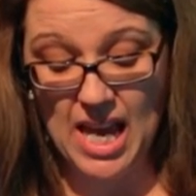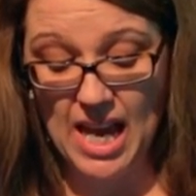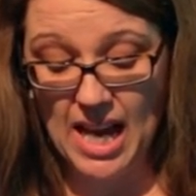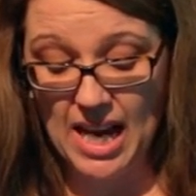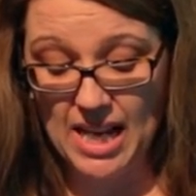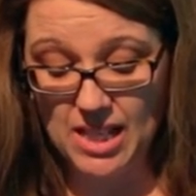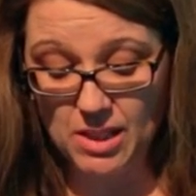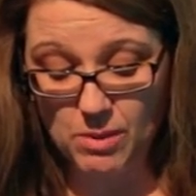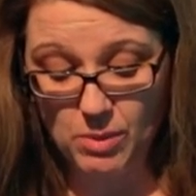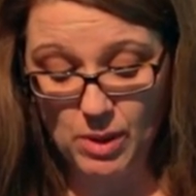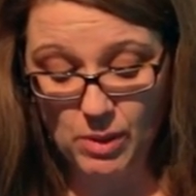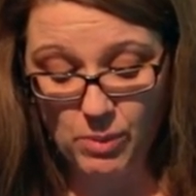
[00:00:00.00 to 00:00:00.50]

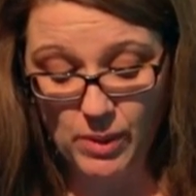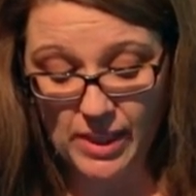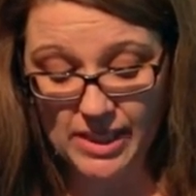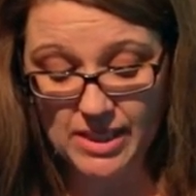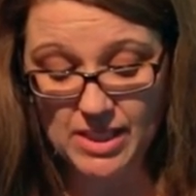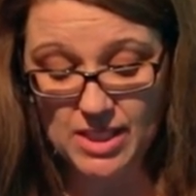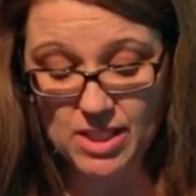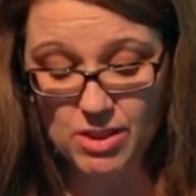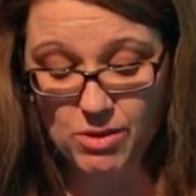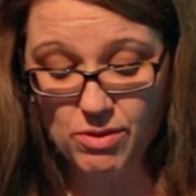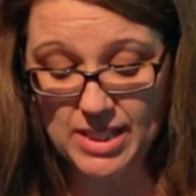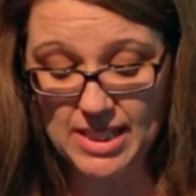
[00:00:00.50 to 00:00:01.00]
As we
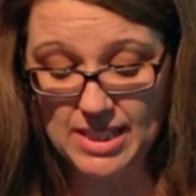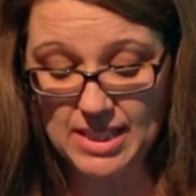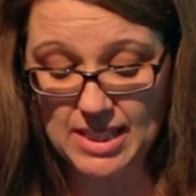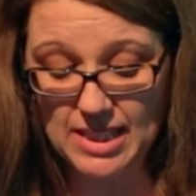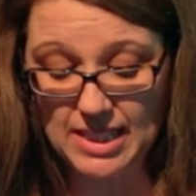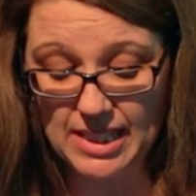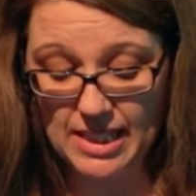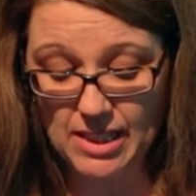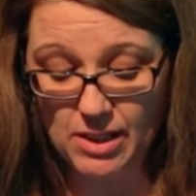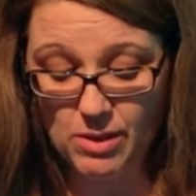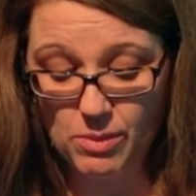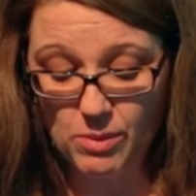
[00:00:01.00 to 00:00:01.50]
witnessed
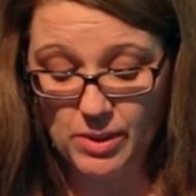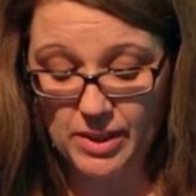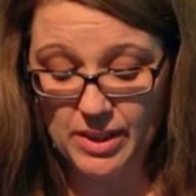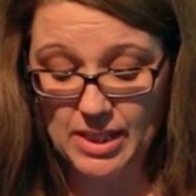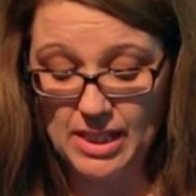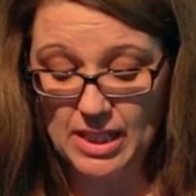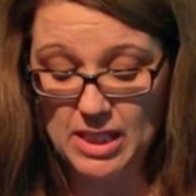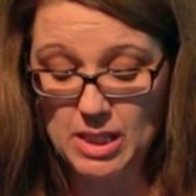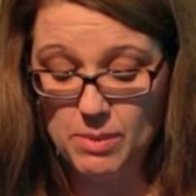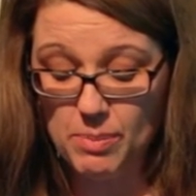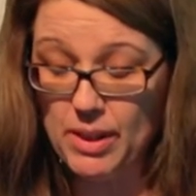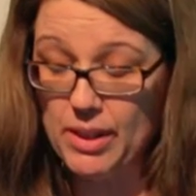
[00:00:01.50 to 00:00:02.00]
recently with the
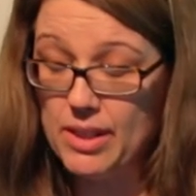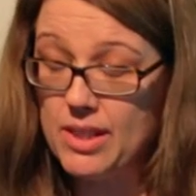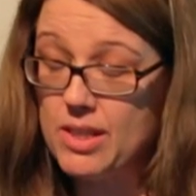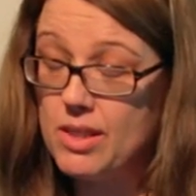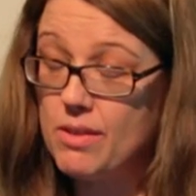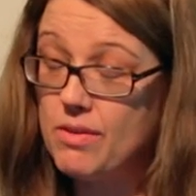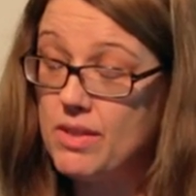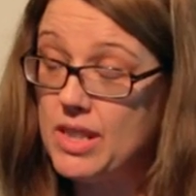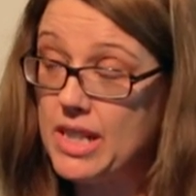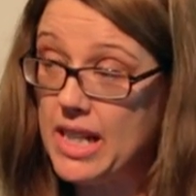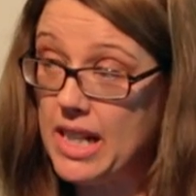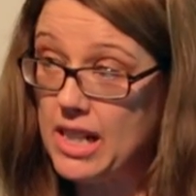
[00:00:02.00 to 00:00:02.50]
experience
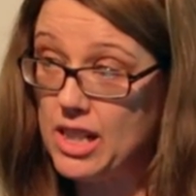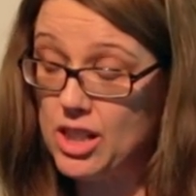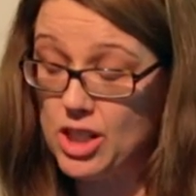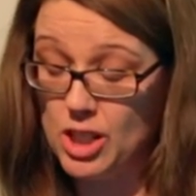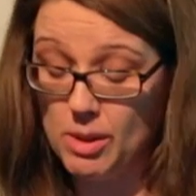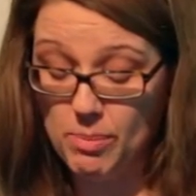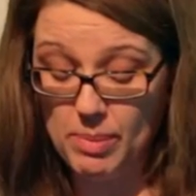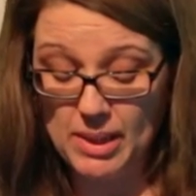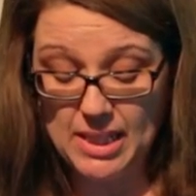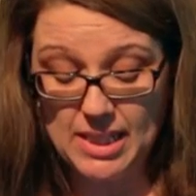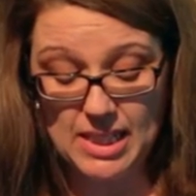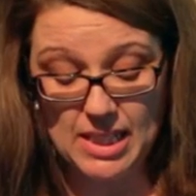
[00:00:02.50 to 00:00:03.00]
of the
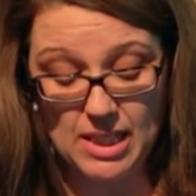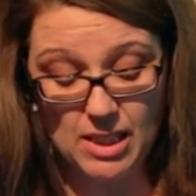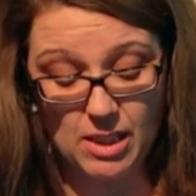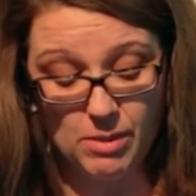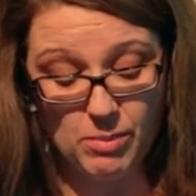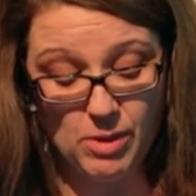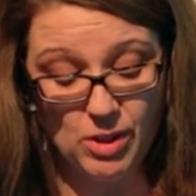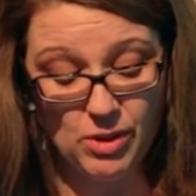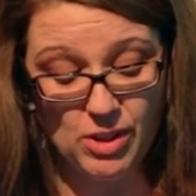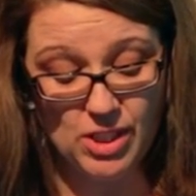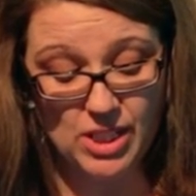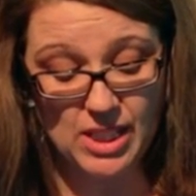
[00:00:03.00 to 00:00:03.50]
LGBT
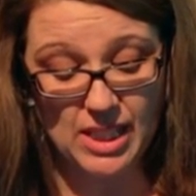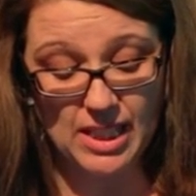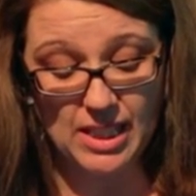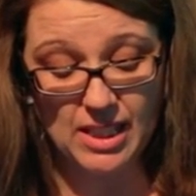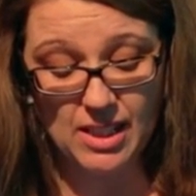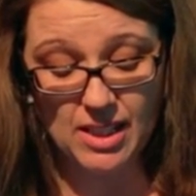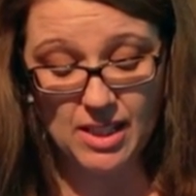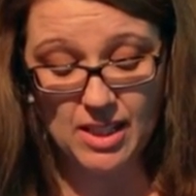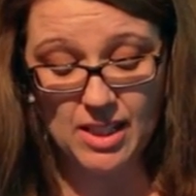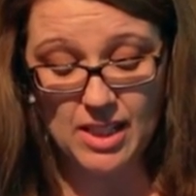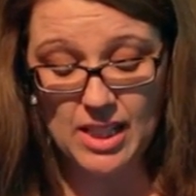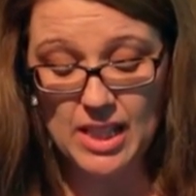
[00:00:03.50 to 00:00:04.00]

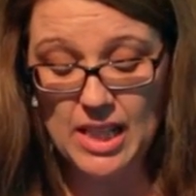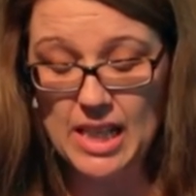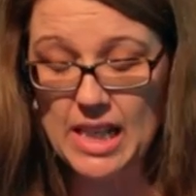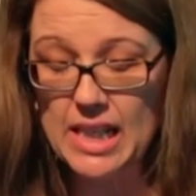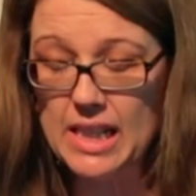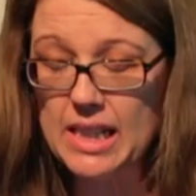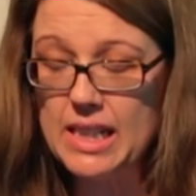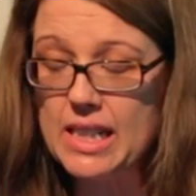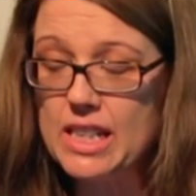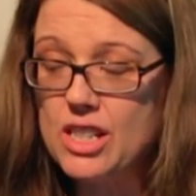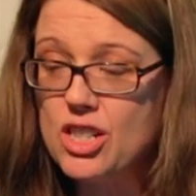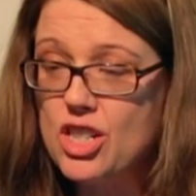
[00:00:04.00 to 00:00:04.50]
community,
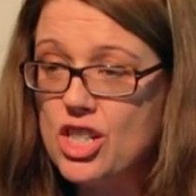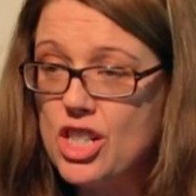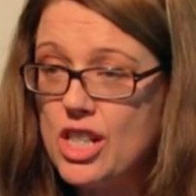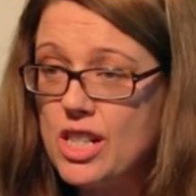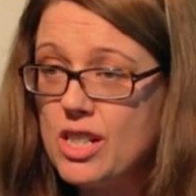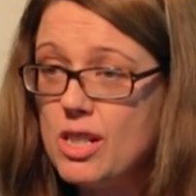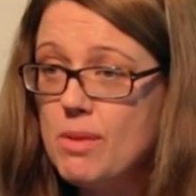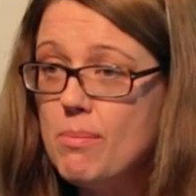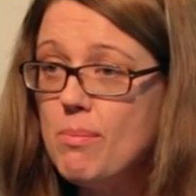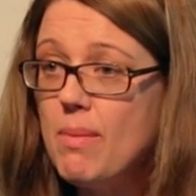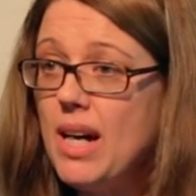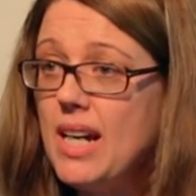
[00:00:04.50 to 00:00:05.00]

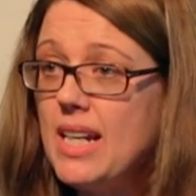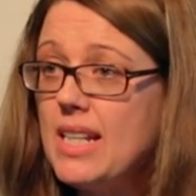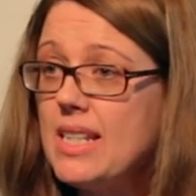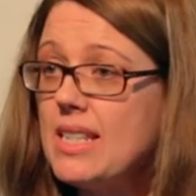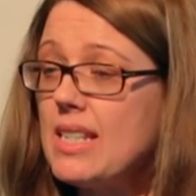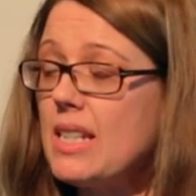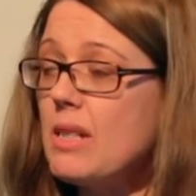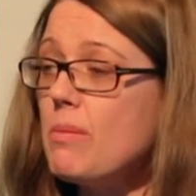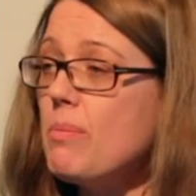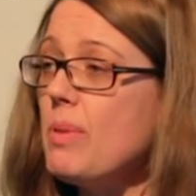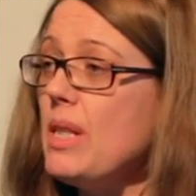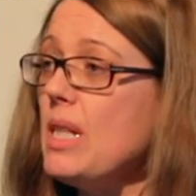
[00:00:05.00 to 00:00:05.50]

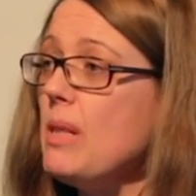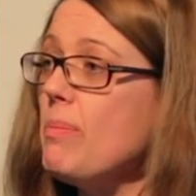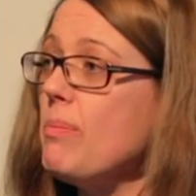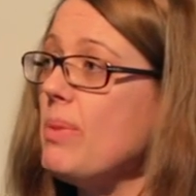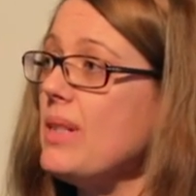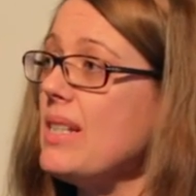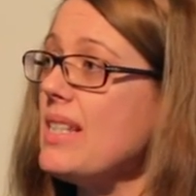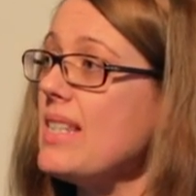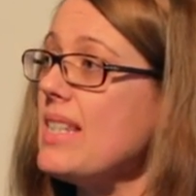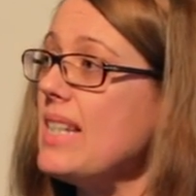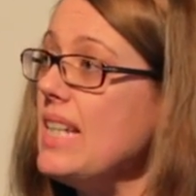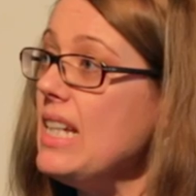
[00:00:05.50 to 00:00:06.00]
legitimising
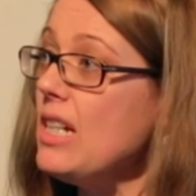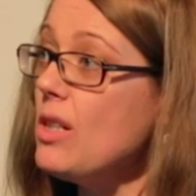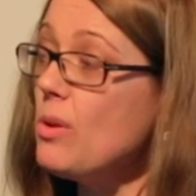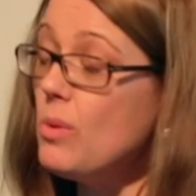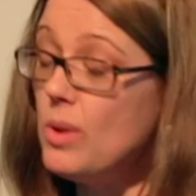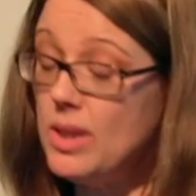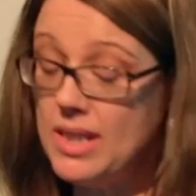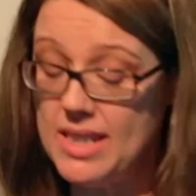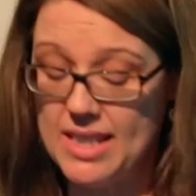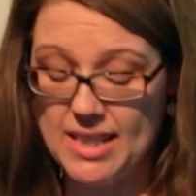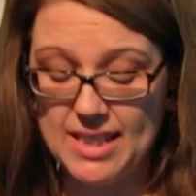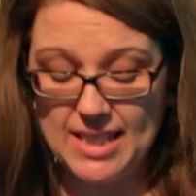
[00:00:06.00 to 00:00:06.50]
people's
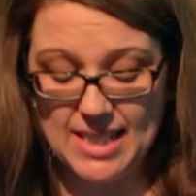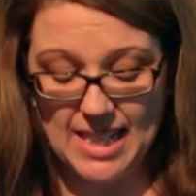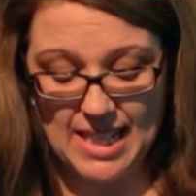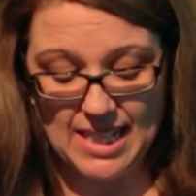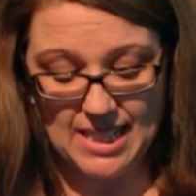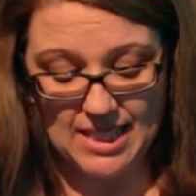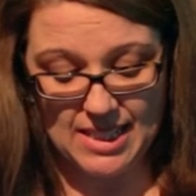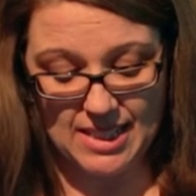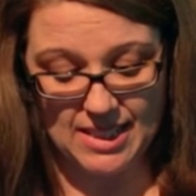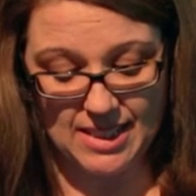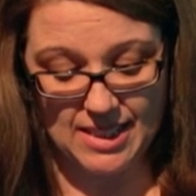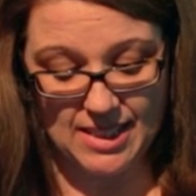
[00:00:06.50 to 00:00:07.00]
equal
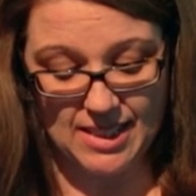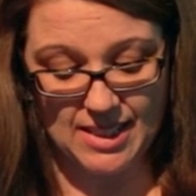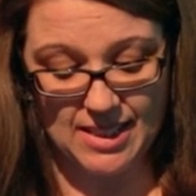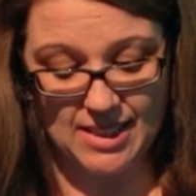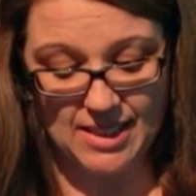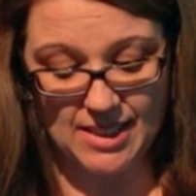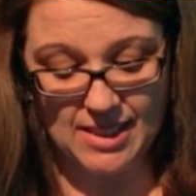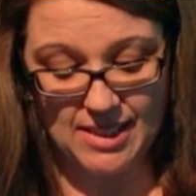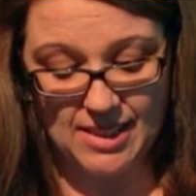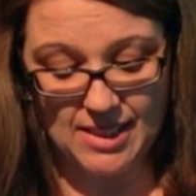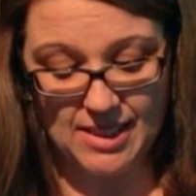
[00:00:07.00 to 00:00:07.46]
status